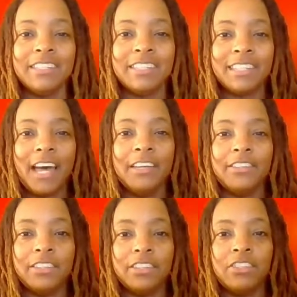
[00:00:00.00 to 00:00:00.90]

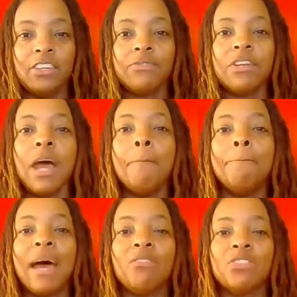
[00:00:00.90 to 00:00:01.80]
sizes, different
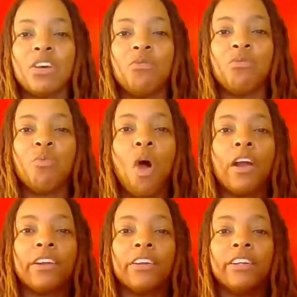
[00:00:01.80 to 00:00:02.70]
amounts of
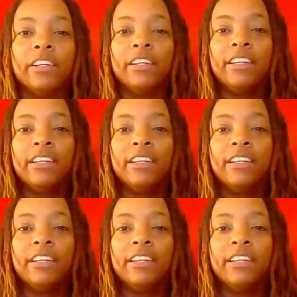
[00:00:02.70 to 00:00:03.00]
water